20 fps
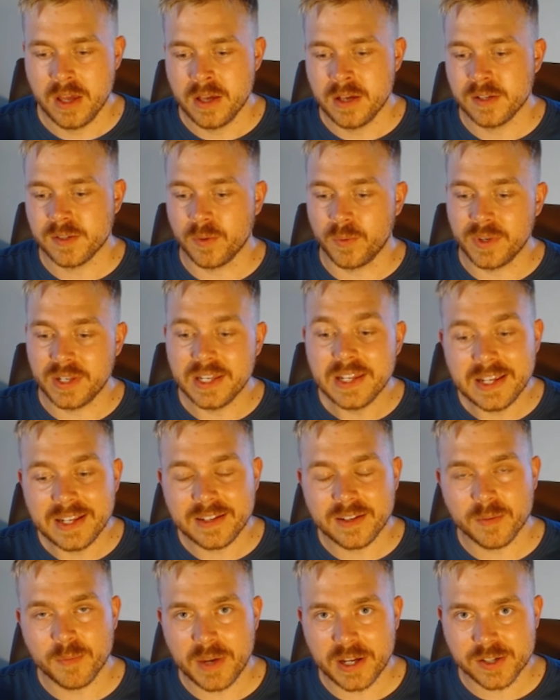So we need
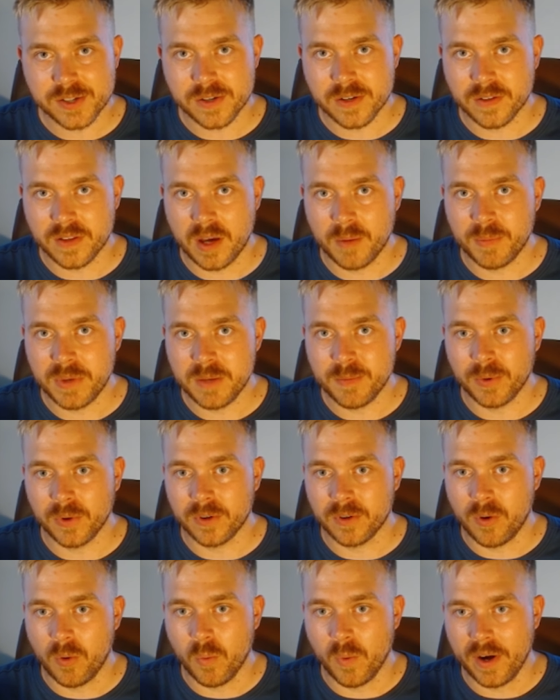to make sure that people are
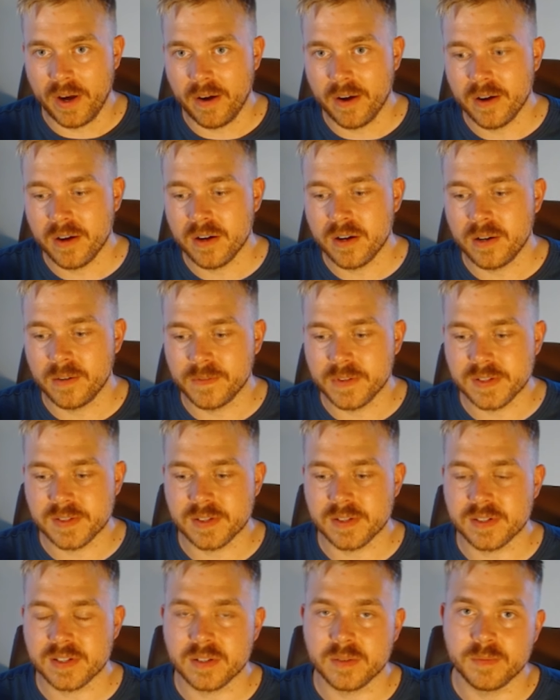aware of the
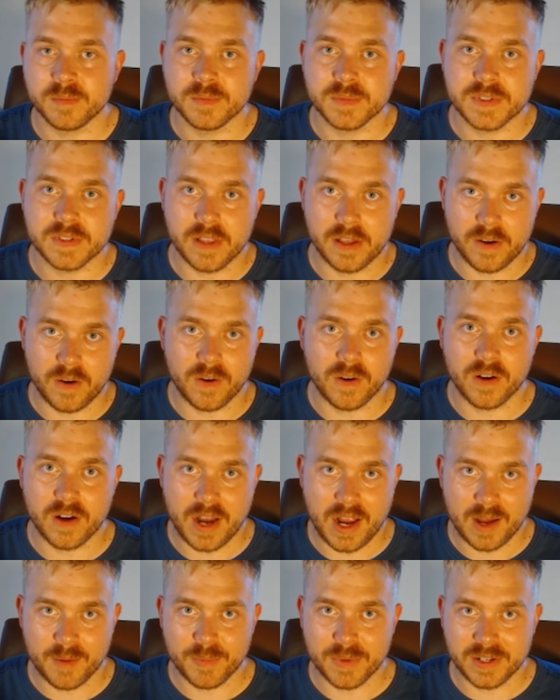systems that are
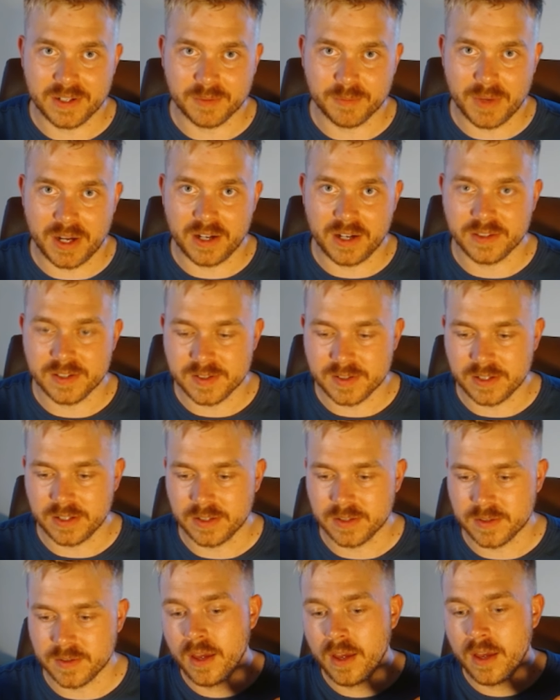happening behind the
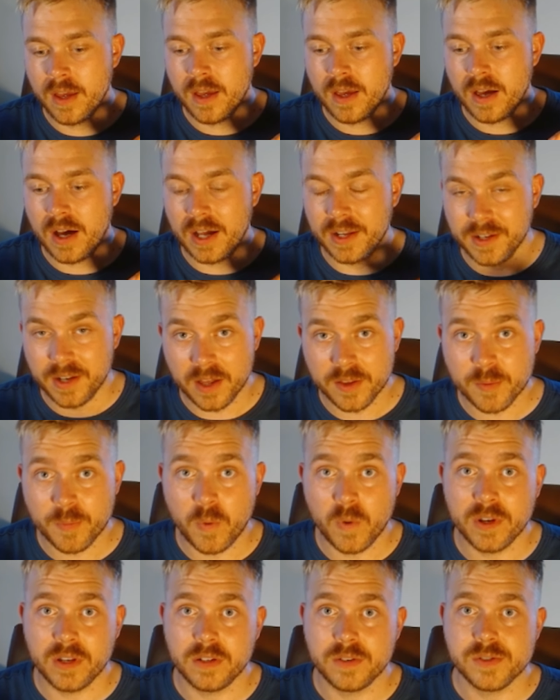scenes. Another
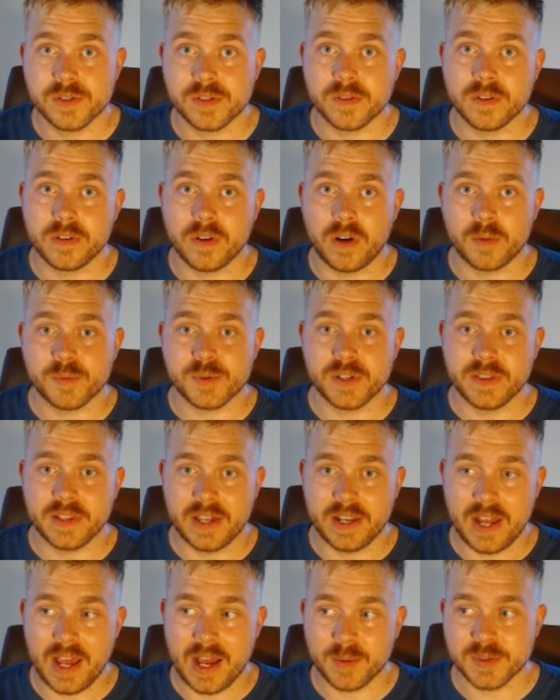point in user adoption
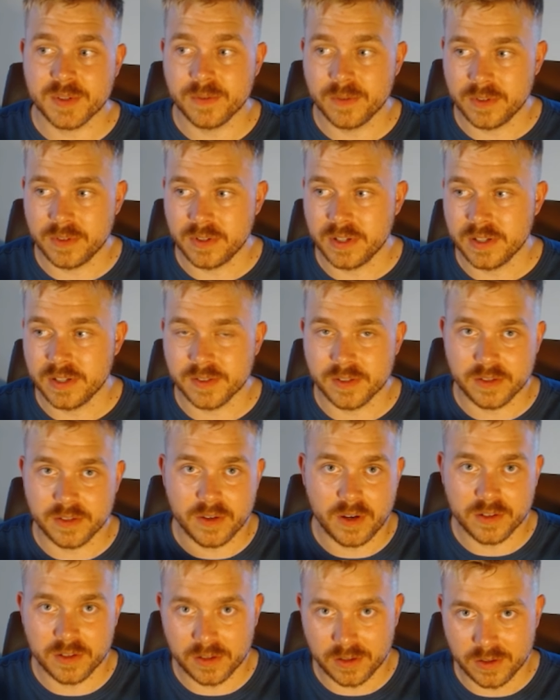that absolutely is a
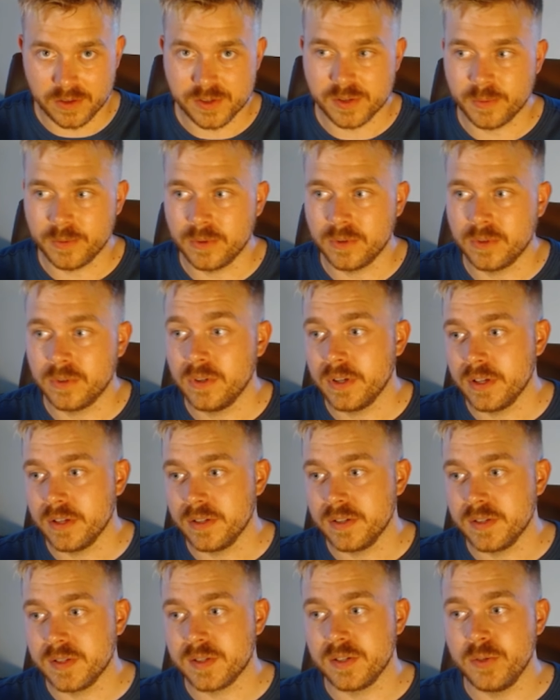non-negotiable
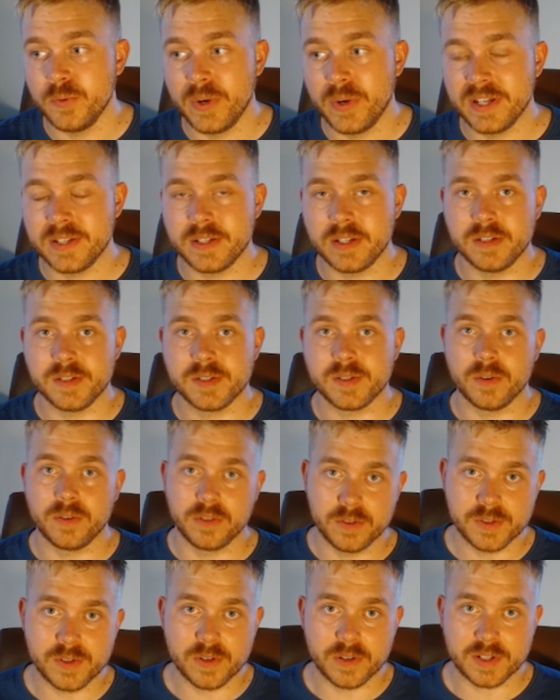is UAT, so
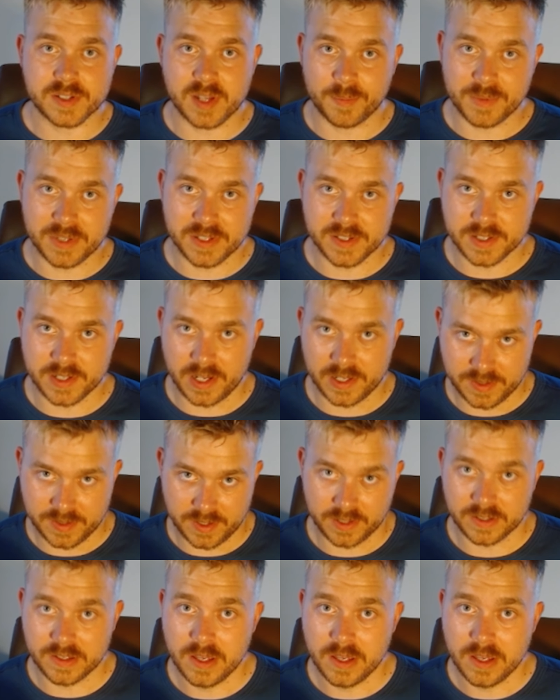user acceptance testing.